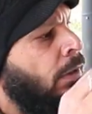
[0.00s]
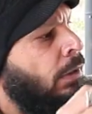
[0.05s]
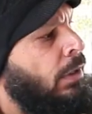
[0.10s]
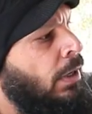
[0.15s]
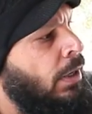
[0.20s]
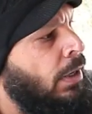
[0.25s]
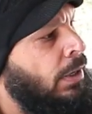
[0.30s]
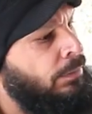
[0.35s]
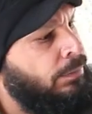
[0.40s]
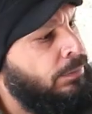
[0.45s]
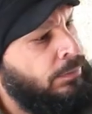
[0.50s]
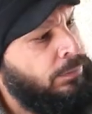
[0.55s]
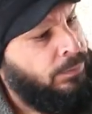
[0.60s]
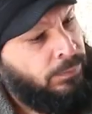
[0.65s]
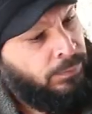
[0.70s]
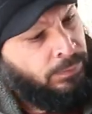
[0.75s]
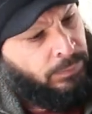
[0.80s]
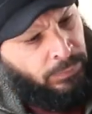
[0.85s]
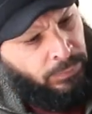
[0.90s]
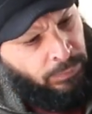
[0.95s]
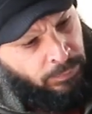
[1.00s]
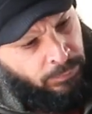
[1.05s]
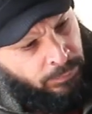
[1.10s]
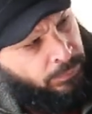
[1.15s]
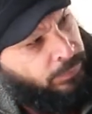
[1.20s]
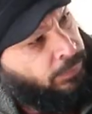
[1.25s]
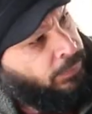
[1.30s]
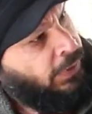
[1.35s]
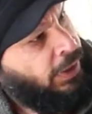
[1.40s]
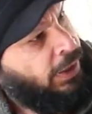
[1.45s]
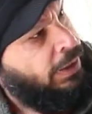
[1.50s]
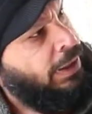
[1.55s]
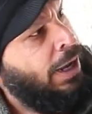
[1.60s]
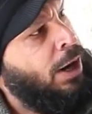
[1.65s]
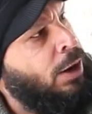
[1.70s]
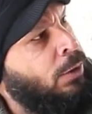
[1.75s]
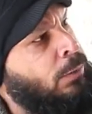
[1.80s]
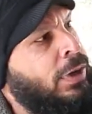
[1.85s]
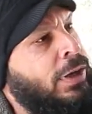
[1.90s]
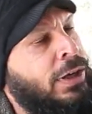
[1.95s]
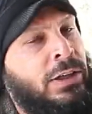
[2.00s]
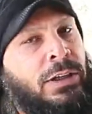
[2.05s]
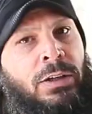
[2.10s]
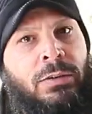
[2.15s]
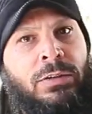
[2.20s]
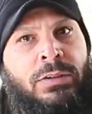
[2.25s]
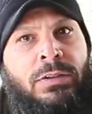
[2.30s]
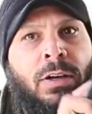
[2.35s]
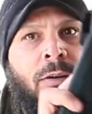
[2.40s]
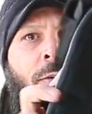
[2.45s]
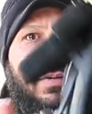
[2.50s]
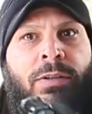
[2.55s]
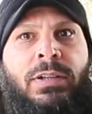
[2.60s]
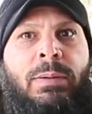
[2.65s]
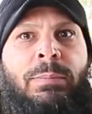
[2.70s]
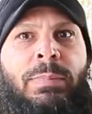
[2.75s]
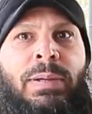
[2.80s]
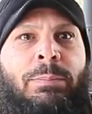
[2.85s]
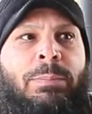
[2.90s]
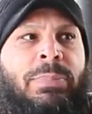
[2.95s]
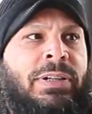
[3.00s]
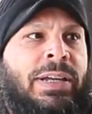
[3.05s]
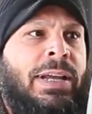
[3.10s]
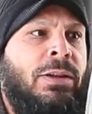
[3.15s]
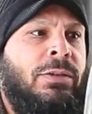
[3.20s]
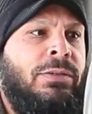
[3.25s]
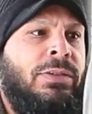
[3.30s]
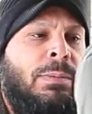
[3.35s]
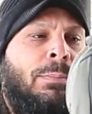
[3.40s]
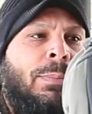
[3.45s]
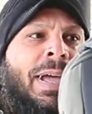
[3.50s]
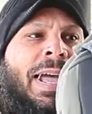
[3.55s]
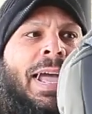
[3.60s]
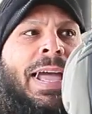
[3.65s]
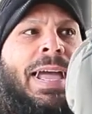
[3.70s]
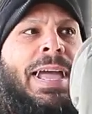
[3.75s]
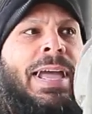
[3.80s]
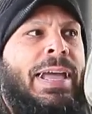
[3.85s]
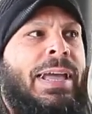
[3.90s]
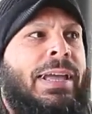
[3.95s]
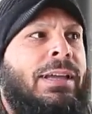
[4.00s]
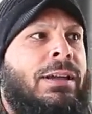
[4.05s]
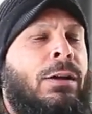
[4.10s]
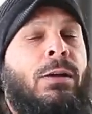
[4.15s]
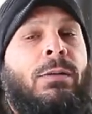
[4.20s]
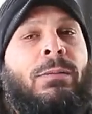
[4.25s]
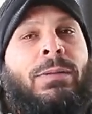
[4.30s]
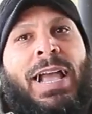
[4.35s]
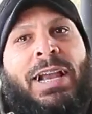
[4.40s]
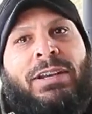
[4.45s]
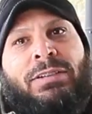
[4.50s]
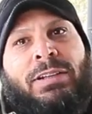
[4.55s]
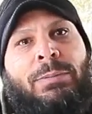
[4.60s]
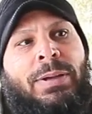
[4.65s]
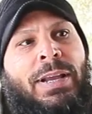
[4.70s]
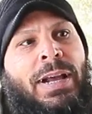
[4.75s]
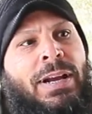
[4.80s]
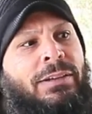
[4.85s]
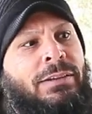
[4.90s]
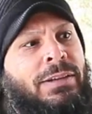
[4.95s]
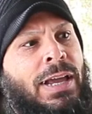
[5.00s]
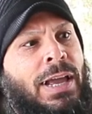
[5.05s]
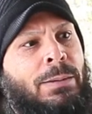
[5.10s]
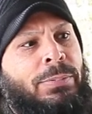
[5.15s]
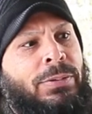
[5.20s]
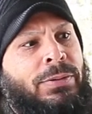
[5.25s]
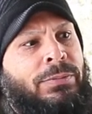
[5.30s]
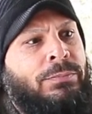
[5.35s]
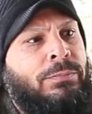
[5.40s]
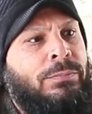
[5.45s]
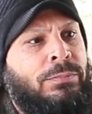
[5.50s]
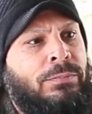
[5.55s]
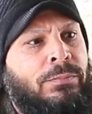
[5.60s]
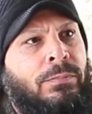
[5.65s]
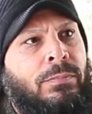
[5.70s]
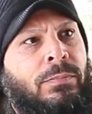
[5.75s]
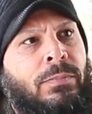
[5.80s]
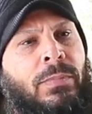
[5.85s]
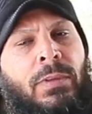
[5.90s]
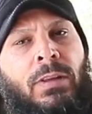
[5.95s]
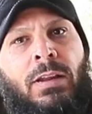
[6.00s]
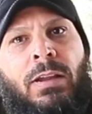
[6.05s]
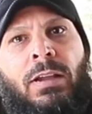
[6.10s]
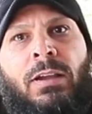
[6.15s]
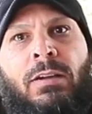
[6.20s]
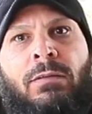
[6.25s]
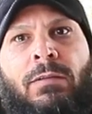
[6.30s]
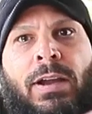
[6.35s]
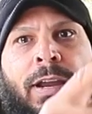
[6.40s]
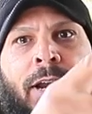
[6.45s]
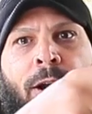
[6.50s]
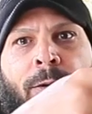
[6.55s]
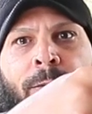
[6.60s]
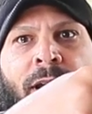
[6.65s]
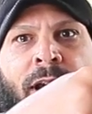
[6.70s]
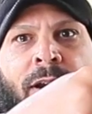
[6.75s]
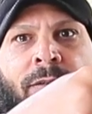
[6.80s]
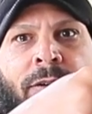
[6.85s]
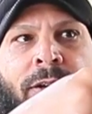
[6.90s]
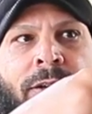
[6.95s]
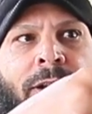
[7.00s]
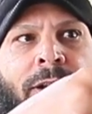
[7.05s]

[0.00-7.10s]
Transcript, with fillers: Alright. Now what we're going to do is go into the meat and potatoes of the bag. Oh, actually we got a top. Right here we have our